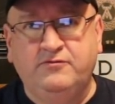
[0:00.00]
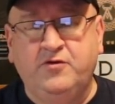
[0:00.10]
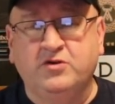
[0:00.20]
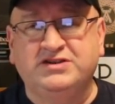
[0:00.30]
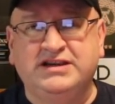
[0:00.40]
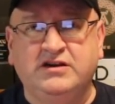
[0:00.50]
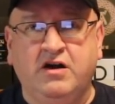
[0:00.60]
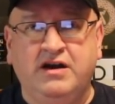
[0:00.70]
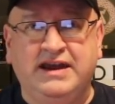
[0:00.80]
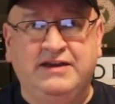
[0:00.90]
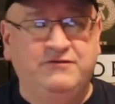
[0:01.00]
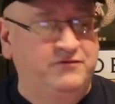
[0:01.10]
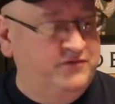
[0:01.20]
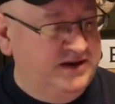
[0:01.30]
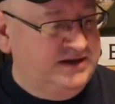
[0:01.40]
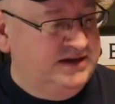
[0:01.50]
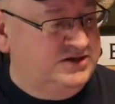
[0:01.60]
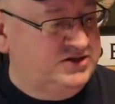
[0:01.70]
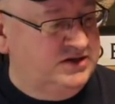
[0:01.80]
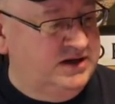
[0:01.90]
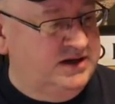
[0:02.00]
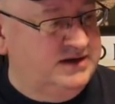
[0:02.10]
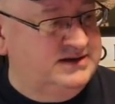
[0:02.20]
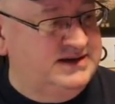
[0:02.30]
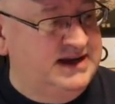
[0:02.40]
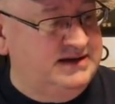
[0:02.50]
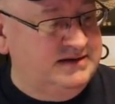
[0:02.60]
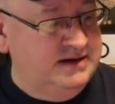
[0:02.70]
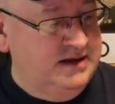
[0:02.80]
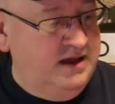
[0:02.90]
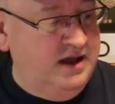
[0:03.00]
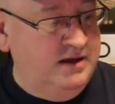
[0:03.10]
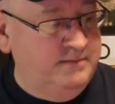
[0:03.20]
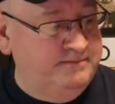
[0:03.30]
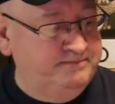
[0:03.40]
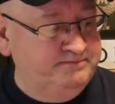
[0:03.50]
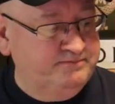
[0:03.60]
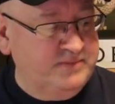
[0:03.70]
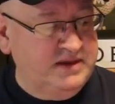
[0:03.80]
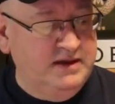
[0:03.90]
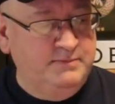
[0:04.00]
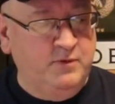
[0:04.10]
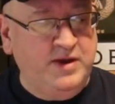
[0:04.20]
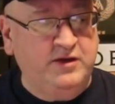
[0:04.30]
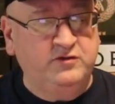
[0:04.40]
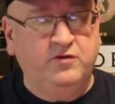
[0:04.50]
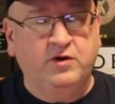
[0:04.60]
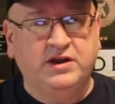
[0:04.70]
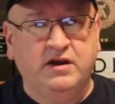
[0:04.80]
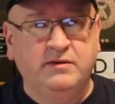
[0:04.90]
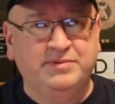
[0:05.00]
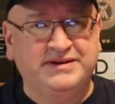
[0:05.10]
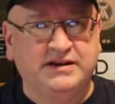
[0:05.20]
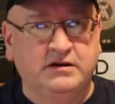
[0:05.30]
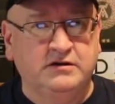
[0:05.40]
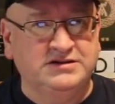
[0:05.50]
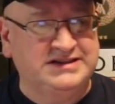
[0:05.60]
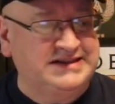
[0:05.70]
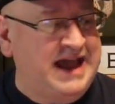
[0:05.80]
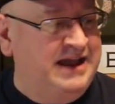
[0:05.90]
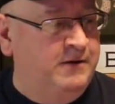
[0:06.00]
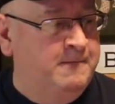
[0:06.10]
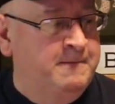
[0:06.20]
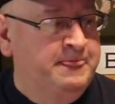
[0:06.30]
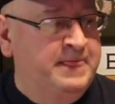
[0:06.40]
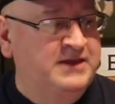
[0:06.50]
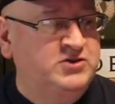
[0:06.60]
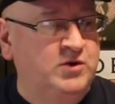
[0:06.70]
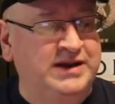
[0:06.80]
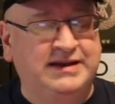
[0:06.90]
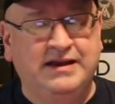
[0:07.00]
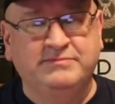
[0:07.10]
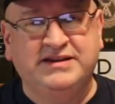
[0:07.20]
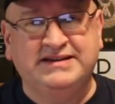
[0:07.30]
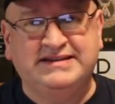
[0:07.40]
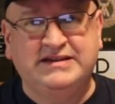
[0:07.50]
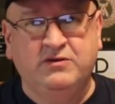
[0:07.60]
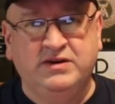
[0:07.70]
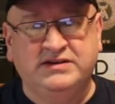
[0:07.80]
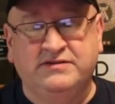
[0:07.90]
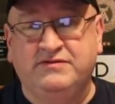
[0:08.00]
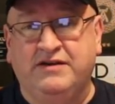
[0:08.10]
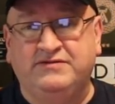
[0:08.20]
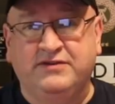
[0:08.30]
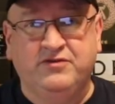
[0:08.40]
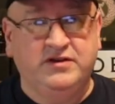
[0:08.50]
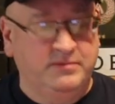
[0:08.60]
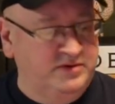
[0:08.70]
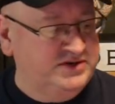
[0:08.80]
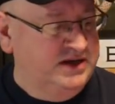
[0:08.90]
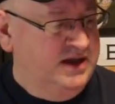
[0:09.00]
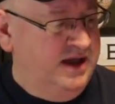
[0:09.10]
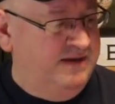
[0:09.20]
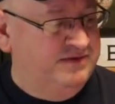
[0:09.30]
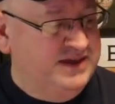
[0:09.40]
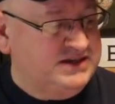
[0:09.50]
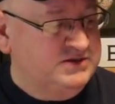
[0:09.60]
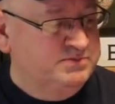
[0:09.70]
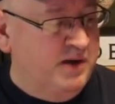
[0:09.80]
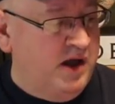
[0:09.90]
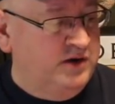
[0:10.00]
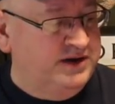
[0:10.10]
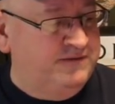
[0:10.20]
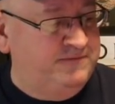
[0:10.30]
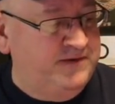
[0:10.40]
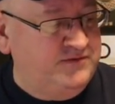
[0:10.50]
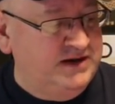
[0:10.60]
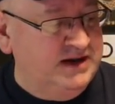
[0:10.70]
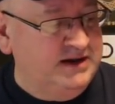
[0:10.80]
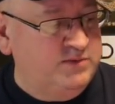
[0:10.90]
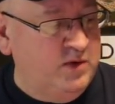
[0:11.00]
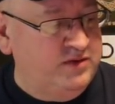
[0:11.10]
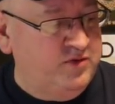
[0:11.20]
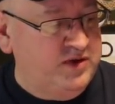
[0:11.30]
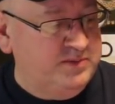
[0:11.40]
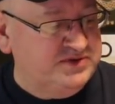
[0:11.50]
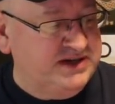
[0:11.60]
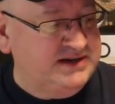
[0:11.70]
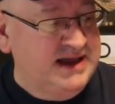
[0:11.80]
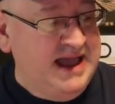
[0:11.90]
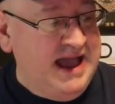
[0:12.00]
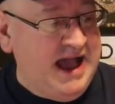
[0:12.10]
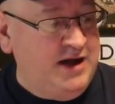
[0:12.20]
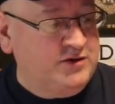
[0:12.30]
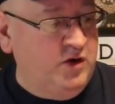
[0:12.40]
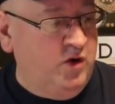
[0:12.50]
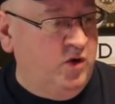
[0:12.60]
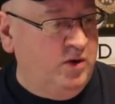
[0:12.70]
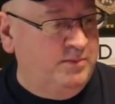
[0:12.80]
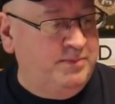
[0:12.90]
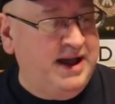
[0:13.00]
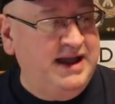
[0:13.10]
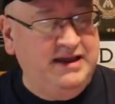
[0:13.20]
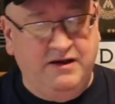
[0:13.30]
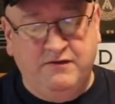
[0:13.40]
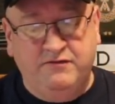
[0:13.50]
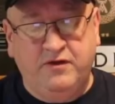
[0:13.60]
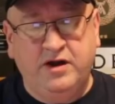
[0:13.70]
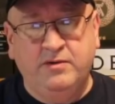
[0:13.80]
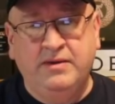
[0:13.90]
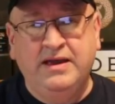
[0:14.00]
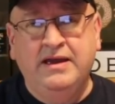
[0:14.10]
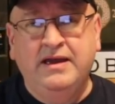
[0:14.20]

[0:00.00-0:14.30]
focusing on a vintage date, but rather it's focusing on a particular style. And so it comes in a series of different numbers. This is bottled at 59.3% alcohol by volume.